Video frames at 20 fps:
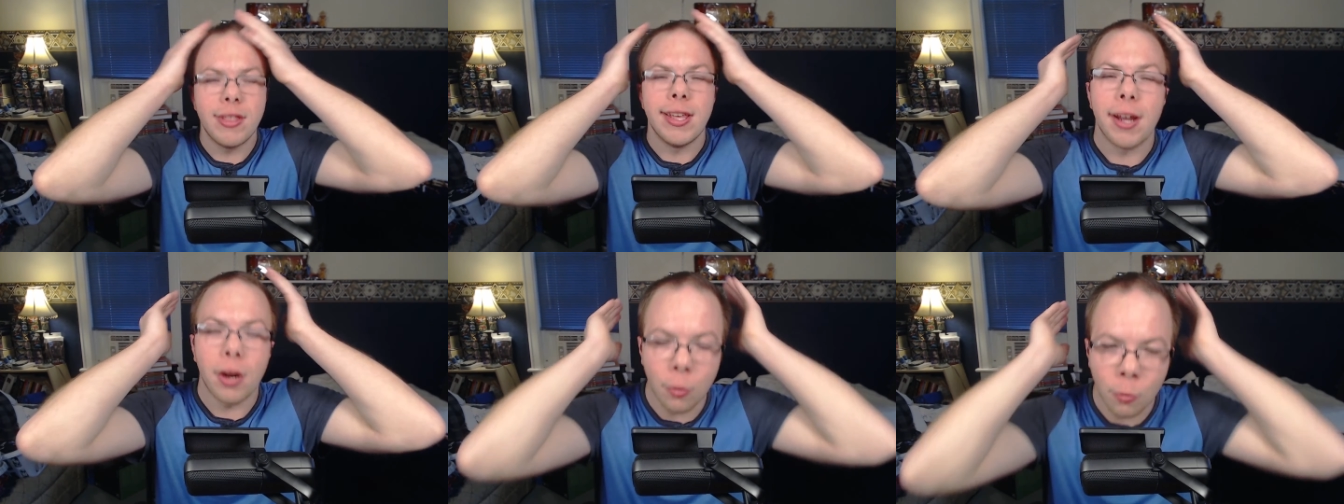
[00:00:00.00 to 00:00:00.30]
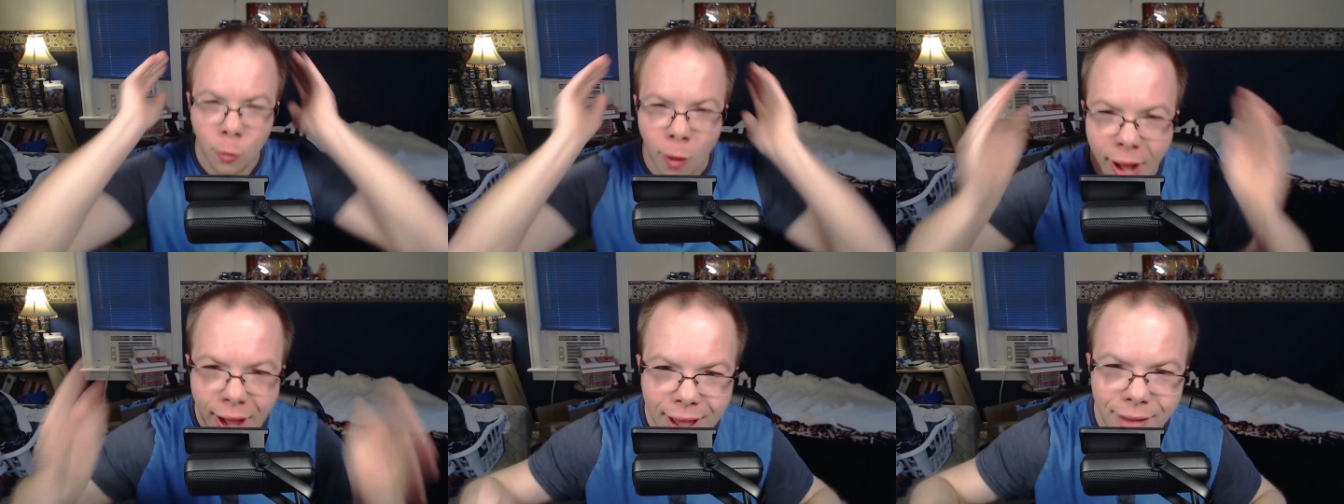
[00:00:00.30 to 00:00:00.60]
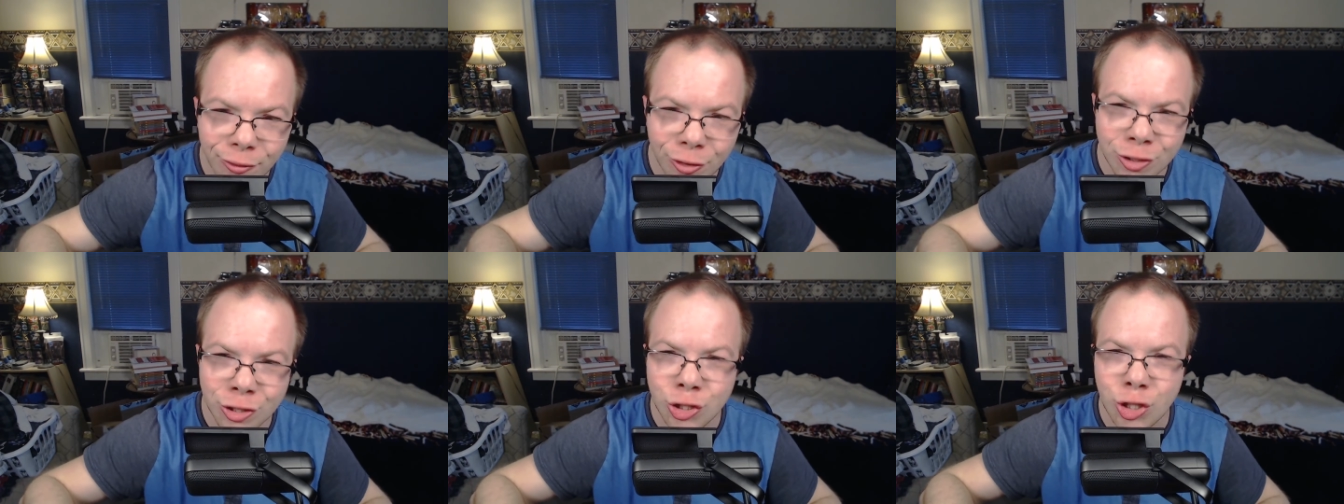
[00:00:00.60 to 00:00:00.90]
the
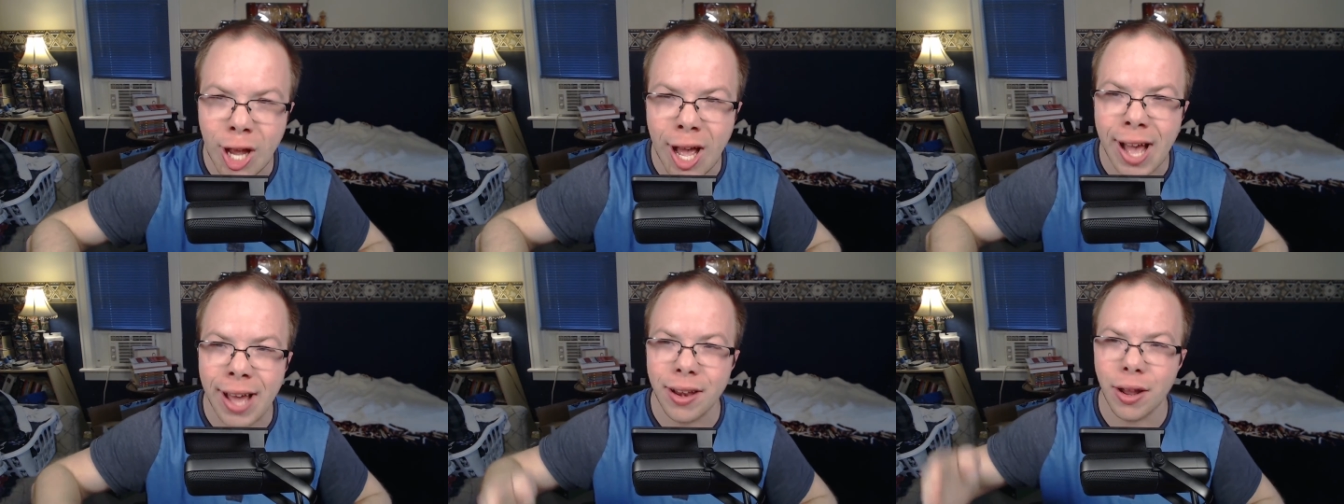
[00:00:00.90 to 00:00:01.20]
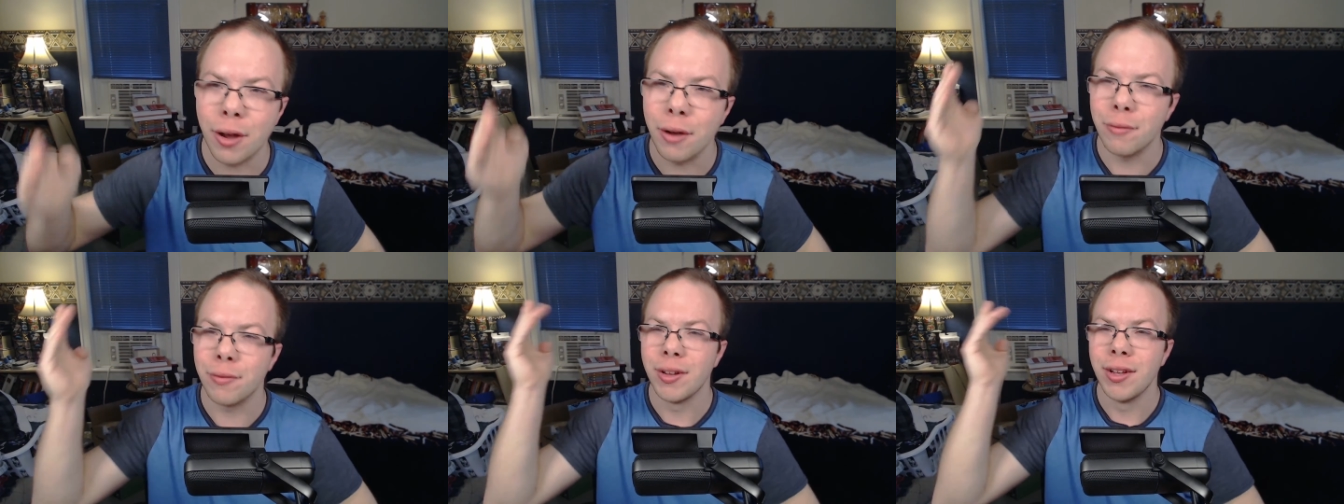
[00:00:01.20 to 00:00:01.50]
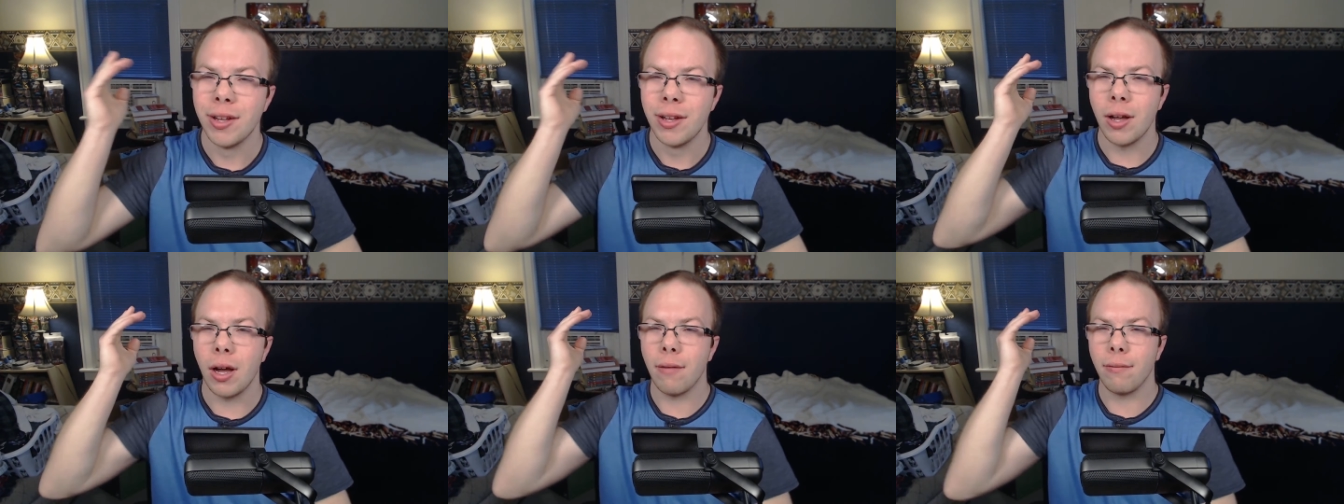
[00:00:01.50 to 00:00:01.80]
arrival shot of
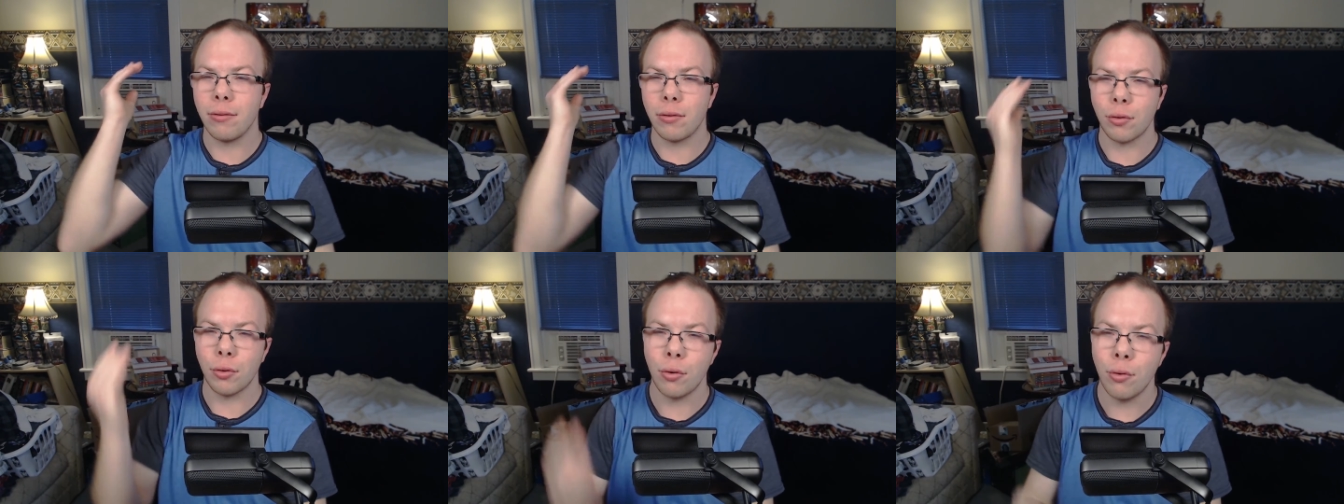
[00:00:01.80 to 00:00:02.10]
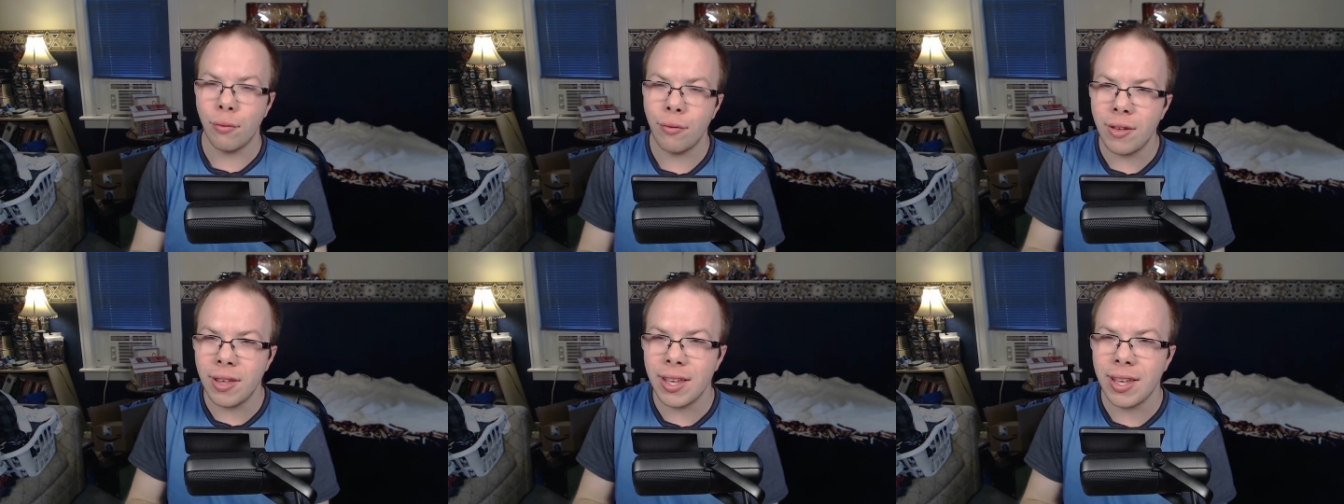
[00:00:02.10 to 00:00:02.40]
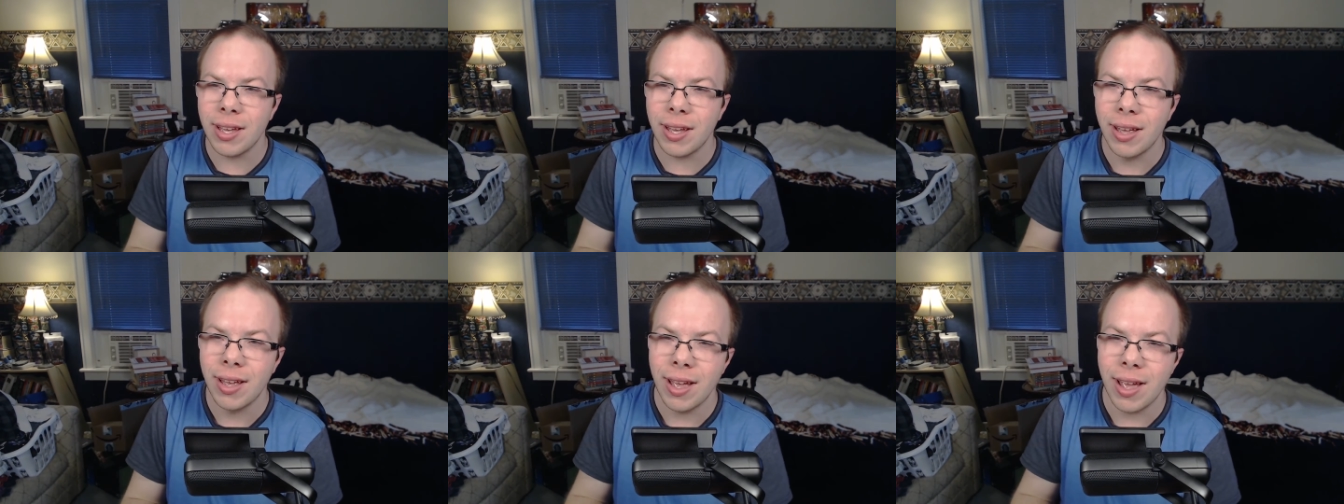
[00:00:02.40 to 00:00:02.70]
of
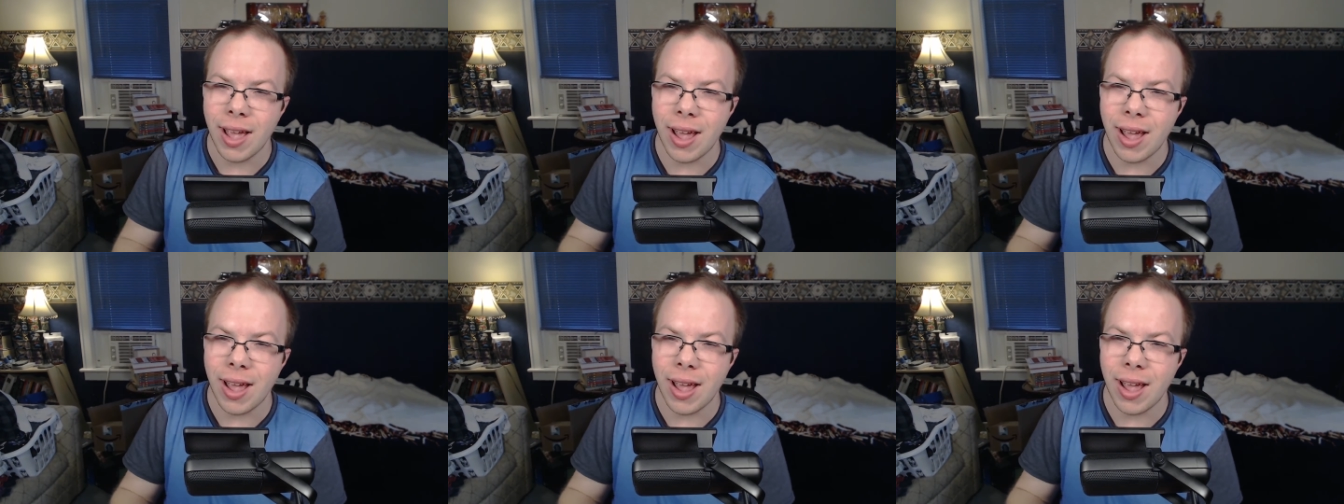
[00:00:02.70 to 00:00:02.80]
Luffy